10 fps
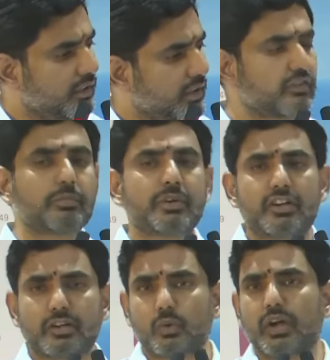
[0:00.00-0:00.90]

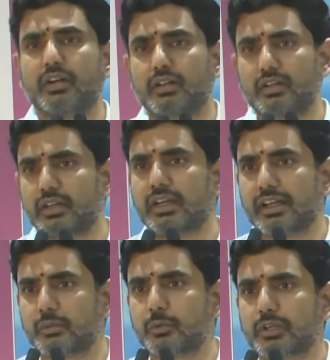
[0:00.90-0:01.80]
equipment required in an
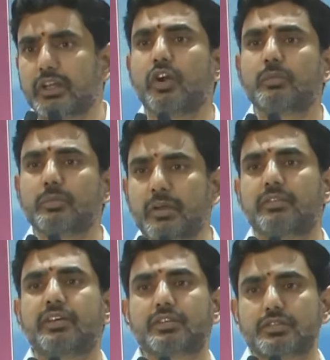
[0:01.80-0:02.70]
airport cannot be
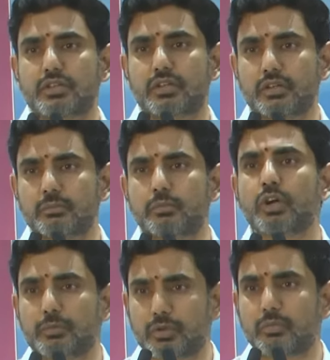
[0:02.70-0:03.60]
manufactured in
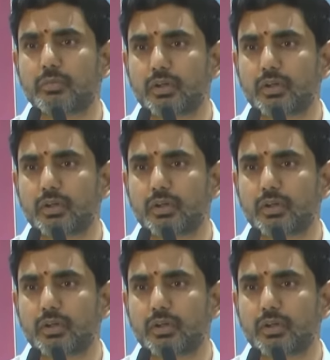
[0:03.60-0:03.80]
Bhogapuram.